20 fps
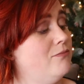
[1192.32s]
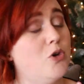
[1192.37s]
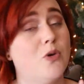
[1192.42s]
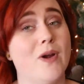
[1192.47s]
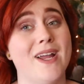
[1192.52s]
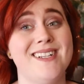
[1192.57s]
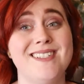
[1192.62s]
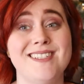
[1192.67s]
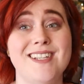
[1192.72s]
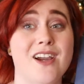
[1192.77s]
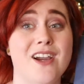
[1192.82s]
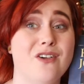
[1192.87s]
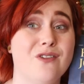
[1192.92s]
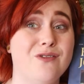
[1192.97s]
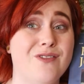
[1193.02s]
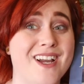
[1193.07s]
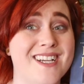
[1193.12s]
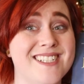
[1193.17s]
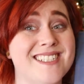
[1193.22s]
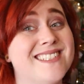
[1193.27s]
Moraine's
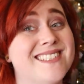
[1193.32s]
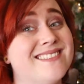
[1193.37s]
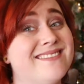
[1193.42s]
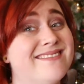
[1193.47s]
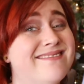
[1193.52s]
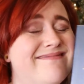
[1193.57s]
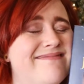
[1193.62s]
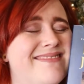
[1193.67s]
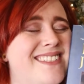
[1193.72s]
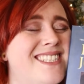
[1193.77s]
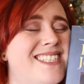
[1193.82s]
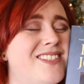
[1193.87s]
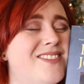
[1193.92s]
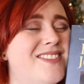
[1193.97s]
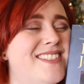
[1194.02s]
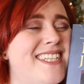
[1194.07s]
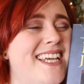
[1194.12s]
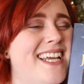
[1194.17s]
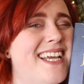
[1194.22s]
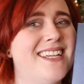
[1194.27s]
sacrifice. It's so
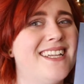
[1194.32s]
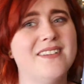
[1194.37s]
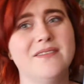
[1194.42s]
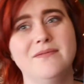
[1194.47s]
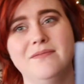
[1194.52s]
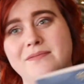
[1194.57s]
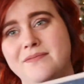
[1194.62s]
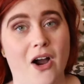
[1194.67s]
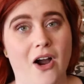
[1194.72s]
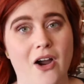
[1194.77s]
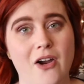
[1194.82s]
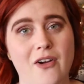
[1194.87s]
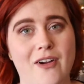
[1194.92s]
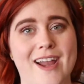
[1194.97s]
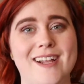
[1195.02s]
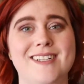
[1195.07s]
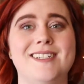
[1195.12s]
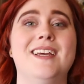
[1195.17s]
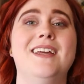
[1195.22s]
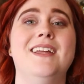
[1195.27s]
sad. All
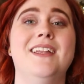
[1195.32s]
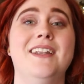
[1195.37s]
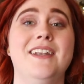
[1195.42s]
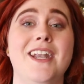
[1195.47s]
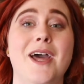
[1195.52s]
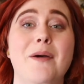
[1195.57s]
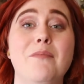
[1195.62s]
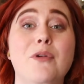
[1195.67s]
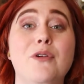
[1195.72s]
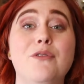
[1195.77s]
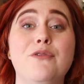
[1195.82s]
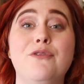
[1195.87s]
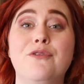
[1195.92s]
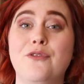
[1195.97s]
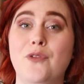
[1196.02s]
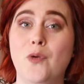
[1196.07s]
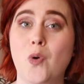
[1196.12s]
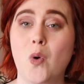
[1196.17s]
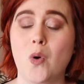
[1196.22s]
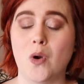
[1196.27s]
right, number
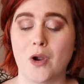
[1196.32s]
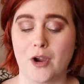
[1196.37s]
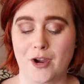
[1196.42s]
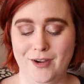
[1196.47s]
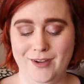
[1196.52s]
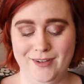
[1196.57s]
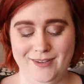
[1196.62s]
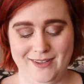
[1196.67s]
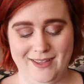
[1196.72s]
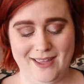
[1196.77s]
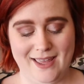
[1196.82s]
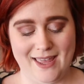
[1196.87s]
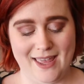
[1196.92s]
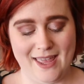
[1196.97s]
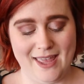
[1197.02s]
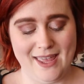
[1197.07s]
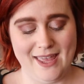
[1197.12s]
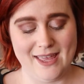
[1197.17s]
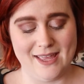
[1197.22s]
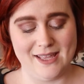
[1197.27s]
4
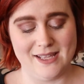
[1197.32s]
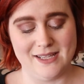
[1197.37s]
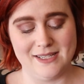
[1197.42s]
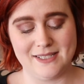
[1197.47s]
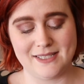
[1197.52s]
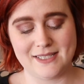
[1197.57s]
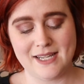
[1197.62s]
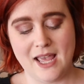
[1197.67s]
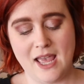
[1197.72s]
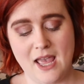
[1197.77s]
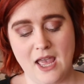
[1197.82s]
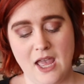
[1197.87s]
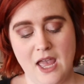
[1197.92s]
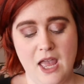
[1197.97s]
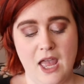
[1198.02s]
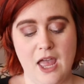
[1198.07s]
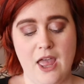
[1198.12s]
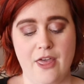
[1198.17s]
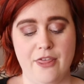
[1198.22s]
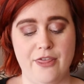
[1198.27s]
is
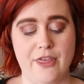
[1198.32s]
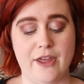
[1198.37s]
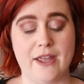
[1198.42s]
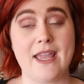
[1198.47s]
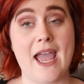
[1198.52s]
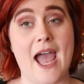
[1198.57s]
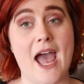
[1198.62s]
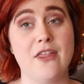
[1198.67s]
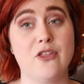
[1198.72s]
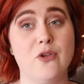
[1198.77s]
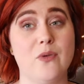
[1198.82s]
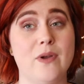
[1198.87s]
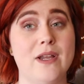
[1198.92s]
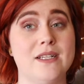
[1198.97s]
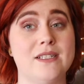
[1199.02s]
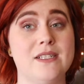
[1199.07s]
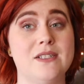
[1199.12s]
The Gathering